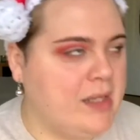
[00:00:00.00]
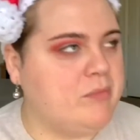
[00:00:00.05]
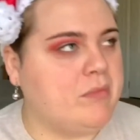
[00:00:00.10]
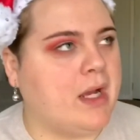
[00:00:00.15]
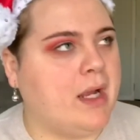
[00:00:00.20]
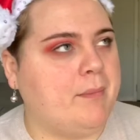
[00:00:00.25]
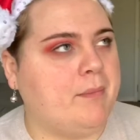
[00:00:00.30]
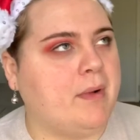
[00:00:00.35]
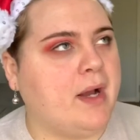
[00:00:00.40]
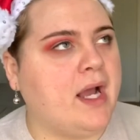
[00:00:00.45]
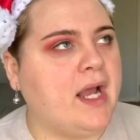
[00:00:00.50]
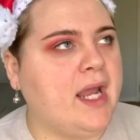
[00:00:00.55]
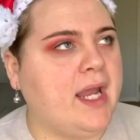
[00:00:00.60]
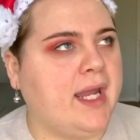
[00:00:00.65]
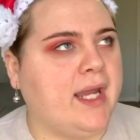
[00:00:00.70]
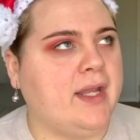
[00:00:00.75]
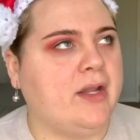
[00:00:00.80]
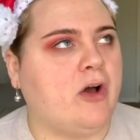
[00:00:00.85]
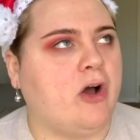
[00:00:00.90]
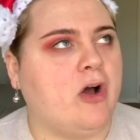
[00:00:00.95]
my
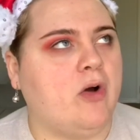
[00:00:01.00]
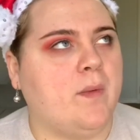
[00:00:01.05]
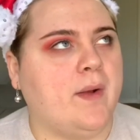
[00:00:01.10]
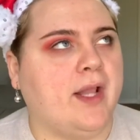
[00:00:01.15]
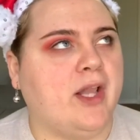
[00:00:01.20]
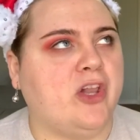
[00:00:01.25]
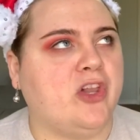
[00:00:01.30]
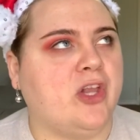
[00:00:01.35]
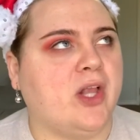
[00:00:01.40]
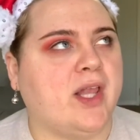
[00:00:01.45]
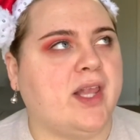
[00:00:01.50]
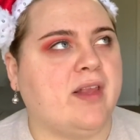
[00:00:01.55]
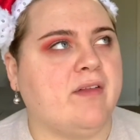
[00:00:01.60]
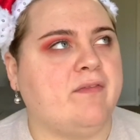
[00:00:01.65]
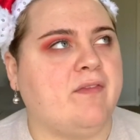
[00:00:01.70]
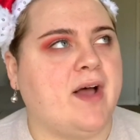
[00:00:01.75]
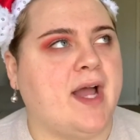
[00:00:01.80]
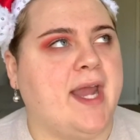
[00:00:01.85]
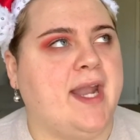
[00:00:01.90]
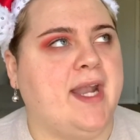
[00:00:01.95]
mind always
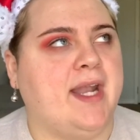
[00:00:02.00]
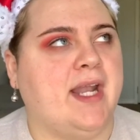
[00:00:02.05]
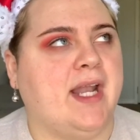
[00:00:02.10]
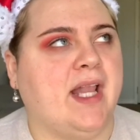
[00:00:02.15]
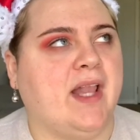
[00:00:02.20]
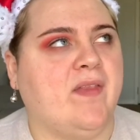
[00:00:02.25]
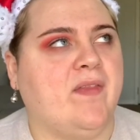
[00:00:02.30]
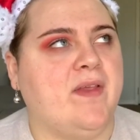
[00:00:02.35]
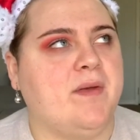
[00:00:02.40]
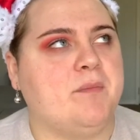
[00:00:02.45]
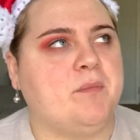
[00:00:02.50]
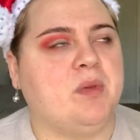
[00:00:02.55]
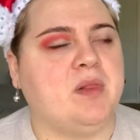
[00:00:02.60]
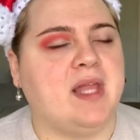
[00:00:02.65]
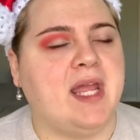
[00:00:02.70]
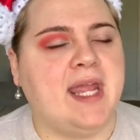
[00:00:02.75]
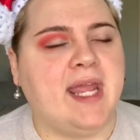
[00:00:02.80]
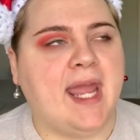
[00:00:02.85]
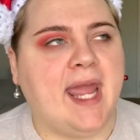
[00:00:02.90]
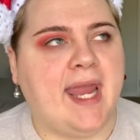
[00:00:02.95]
justified it as them
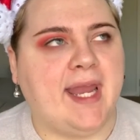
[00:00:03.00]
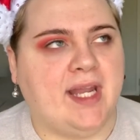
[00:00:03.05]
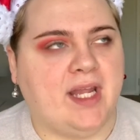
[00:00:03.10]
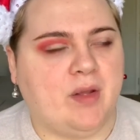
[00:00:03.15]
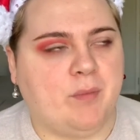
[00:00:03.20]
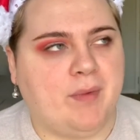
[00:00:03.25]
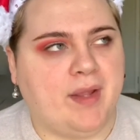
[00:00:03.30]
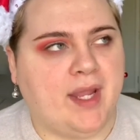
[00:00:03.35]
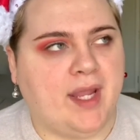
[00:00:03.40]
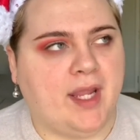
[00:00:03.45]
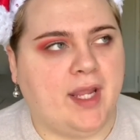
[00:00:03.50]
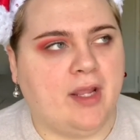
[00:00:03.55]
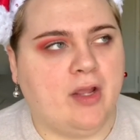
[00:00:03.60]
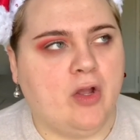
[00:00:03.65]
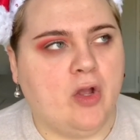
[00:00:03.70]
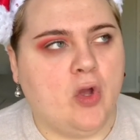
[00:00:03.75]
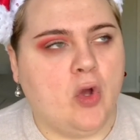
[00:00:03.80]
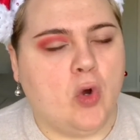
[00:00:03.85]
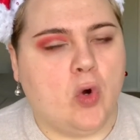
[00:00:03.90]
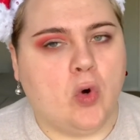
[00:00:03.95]
placating me
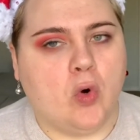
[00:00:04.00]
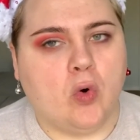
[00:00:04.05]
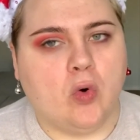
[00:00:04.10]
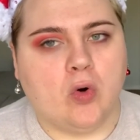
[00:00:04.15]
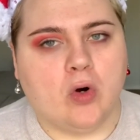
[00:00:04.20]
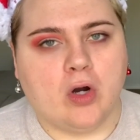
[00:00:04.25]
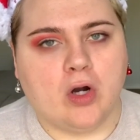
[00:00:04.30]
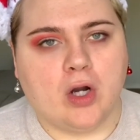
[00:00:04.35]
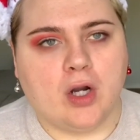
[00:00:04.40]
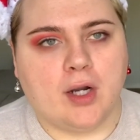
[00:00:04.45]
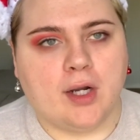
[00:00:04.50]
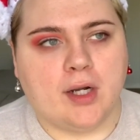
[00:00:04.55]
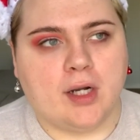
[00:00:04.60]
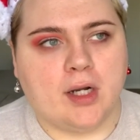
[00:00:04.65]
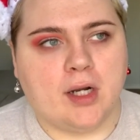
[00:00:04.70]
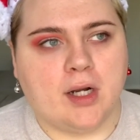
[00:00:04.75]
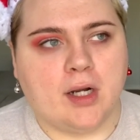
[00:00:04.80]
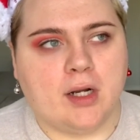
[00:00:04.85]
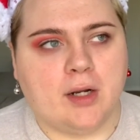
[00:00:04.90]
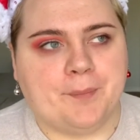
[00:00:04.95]
or
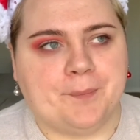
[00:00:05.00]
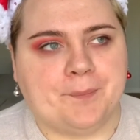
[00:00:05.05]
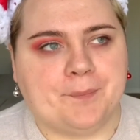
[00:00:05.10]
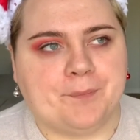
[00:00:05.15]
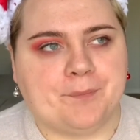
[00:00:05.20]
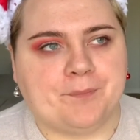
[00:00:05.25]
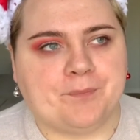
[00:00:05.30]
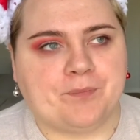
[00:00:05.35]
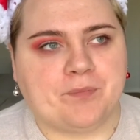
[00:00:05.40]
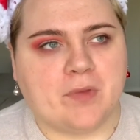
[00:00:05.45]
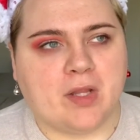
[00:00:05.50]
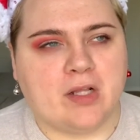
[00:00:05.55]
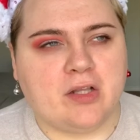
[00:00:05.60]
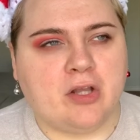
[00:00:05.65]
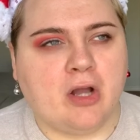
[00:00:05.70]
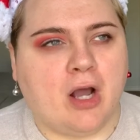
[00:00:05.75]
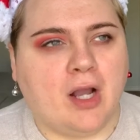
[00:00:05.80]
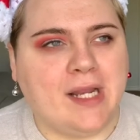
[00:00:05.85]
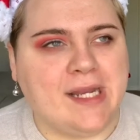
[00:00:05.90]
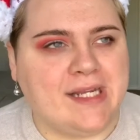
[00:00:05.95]

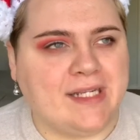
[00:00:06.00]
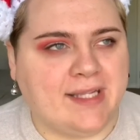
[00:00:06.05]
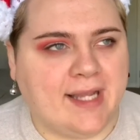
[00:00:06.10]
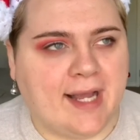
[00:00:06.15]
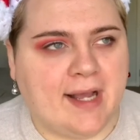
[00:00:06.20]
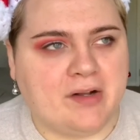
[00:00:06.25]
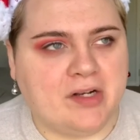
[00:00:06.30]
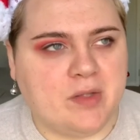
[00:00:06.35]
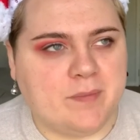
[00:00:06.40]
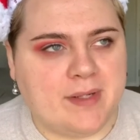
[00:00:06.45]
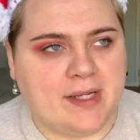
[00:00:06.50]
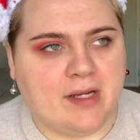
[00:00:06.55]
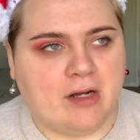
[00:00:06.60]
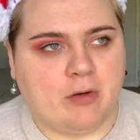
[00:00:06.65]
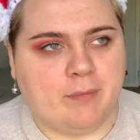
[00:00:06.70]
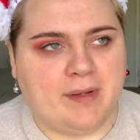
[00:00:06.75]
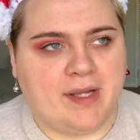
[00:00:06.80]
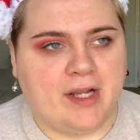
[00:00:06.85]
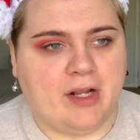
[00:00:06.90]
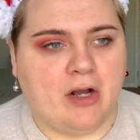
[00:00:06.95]
talking down to me or
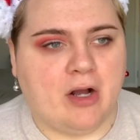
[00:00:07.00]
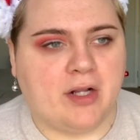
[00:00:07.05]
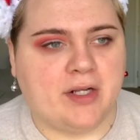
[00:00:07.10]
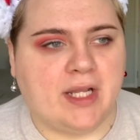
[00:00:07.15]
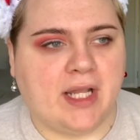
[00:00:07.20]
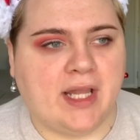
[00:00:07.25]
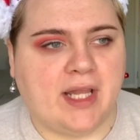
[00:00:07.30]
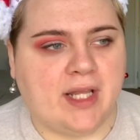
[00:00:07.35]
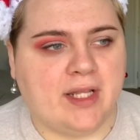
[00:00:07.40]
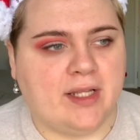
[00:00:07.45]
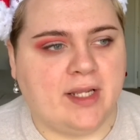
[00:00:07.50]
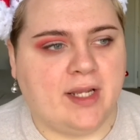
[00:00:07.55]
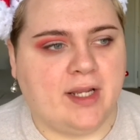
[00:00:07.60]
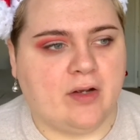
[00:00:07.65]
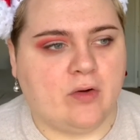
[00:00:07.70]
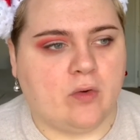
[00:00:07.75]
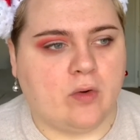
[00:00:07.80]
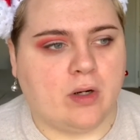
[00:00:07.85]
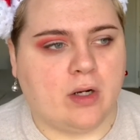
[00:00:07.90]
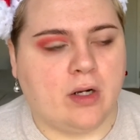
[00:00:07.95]
being condescending,
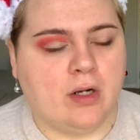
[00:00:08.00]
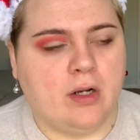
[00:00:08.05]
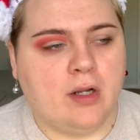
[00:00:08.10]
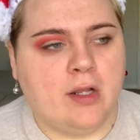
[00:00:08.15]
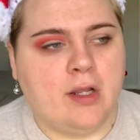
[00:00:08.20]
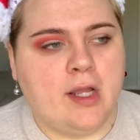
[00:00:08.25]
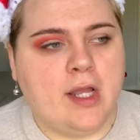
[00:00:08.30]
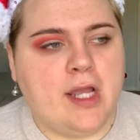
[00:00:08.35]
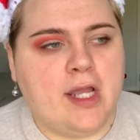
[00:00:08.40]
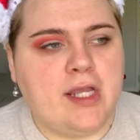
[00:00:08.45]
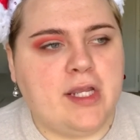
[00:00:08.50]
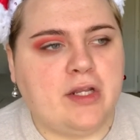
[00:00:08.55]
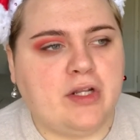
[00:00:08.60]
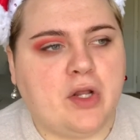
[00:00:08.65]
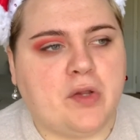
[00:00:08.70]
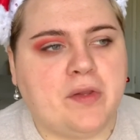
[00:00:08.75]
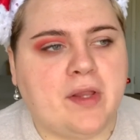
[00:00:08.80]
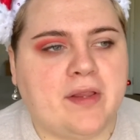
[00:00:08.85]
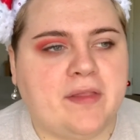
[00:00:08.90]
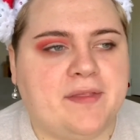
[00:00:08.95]
or you
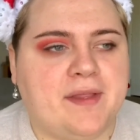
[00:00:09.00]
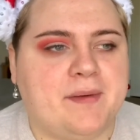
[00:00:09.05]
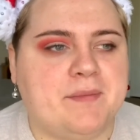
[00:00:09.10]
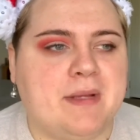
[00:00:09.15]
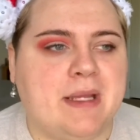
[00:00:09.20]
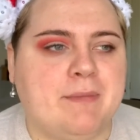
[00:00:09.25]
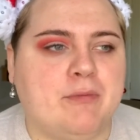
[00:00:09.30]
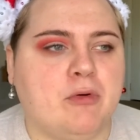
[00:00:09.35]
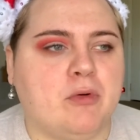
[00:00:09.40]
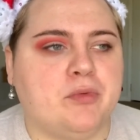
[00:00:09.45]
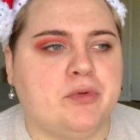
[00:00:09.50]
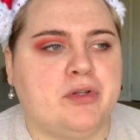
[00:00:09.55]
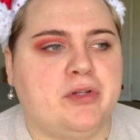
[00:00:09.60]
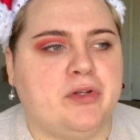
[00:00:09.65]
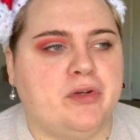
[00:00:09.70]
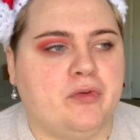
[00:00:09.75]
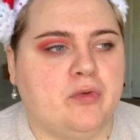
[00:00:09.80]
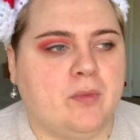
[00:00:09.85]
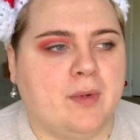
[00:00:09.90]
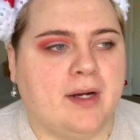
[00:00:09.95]
know that thing people will
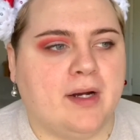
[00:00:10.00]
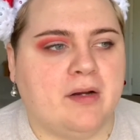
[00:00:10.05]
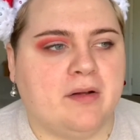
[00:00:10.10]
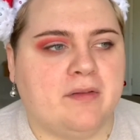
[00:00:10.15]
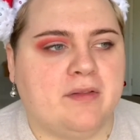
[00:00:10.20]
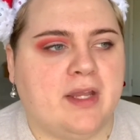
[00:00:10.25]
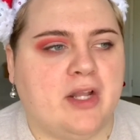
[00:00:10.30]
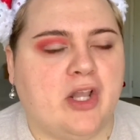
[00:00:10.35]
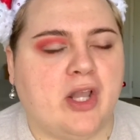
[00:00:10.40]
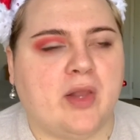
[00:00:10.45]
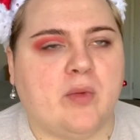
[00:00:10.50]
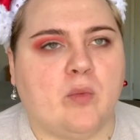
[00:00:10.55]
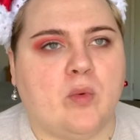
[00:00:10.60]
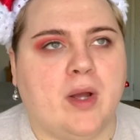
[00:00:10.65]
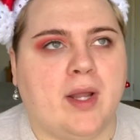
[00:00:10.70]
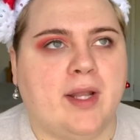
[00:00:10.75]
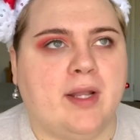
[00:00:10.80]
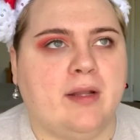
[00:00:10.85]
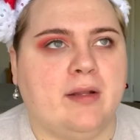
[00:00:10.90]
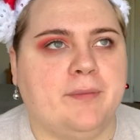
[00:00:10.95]
do where they just
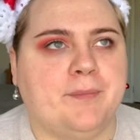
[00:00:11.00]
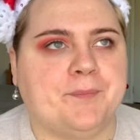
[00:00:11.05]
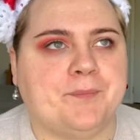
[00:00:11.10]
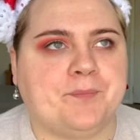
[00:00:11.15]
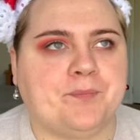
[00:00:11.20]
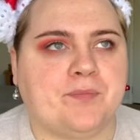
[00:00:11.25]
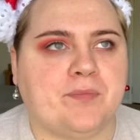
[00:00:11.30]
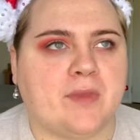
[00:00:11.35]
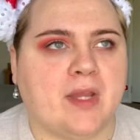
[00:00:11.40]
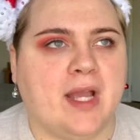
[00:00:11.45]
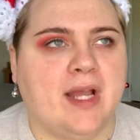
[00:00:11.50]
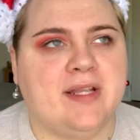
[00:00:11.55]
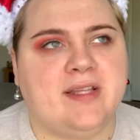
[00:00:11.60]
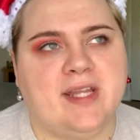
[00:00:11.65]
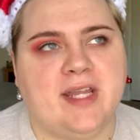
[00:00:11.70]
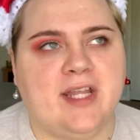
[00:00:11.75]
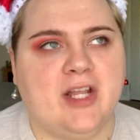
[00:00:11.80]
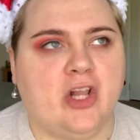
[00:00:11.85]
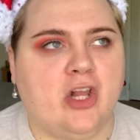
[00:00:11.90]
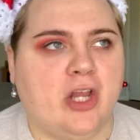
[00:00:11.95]
want
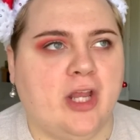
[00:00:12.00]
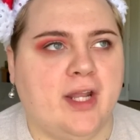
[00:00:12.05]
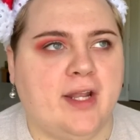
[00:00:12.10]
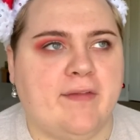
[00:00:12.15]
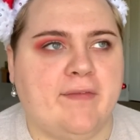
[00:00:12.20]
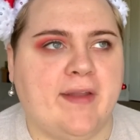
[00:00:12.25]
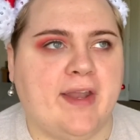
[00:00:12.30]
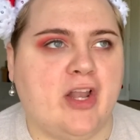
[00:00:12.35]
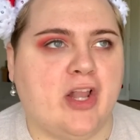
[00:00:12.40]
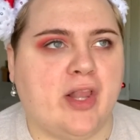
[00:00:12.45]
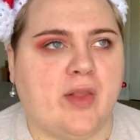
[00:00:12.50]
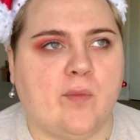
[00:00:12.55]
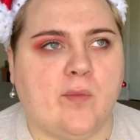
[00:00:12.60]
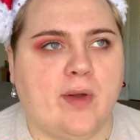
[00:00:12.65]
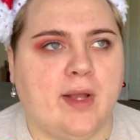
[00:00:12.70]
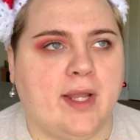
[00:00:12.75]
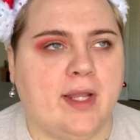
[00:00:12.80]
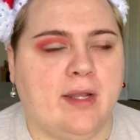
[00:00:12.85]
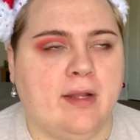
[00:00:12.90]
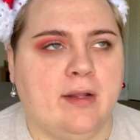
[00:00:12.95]
attention and they just
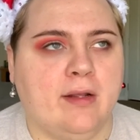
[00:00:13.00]
want